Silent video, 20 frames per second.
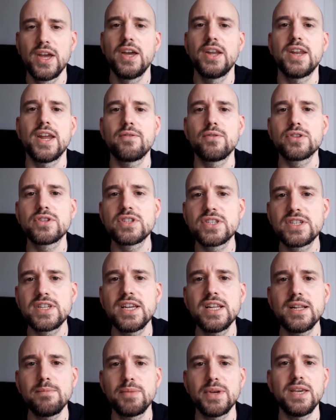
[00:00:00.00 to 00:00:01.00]
there would
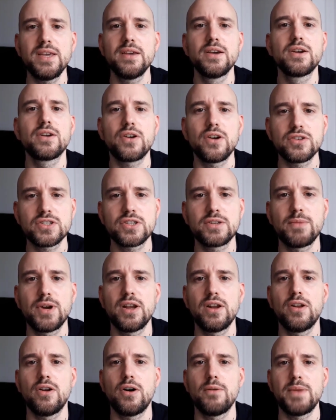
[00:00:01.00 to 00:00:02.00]
still be
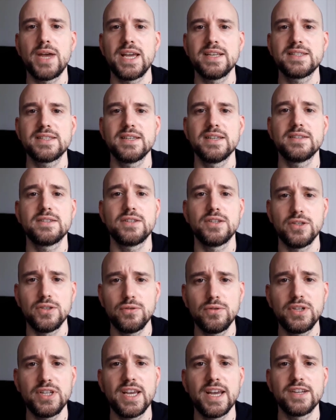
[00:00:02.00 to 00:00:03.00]
customary law bases, the
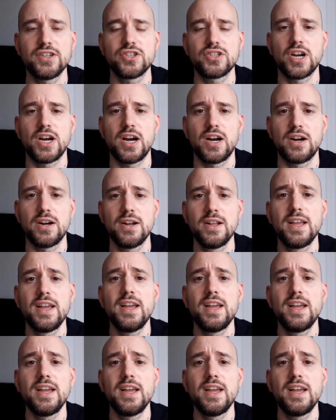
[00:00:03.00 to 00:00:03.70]
UDHR,